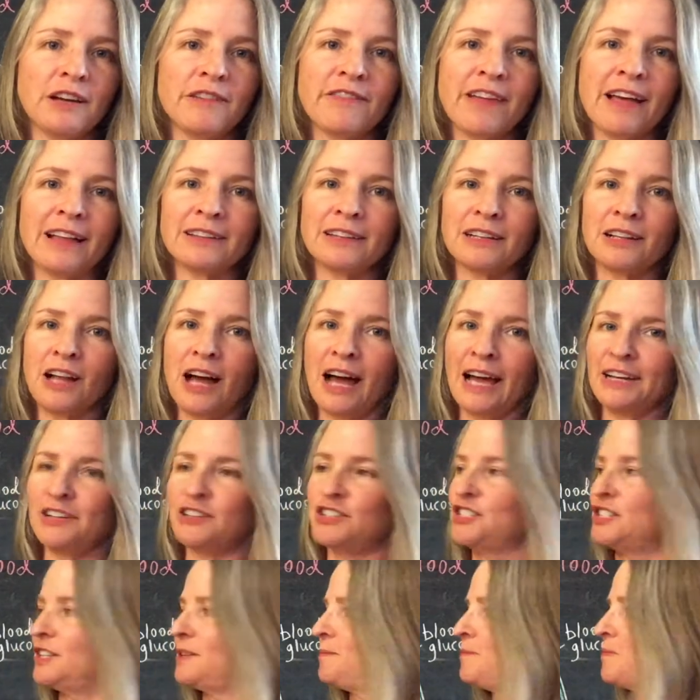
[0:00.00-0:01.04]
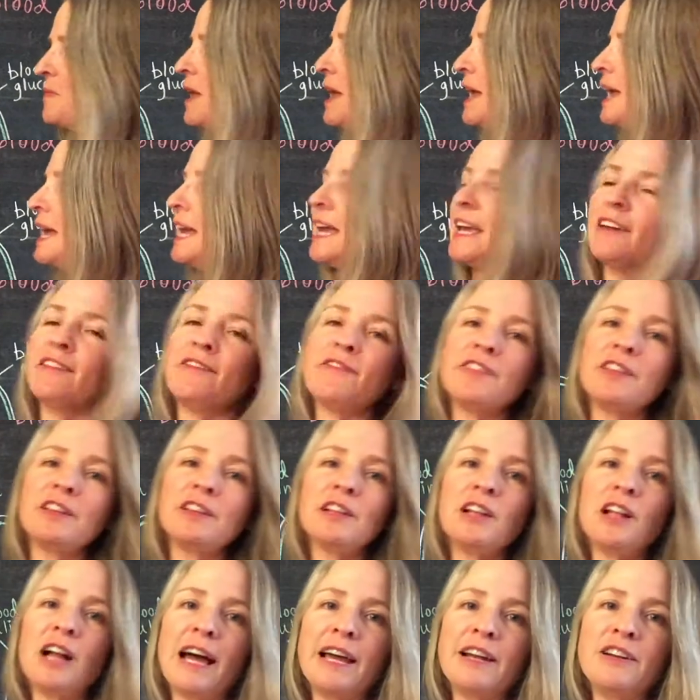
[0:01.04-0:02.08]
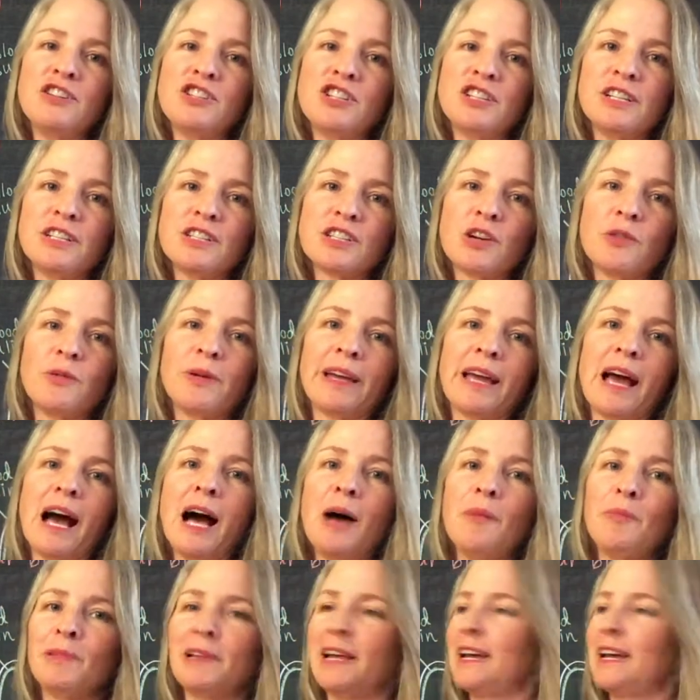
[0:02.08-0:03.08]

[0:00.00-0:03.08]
of that little hydrogen. If the little hydrogen is going up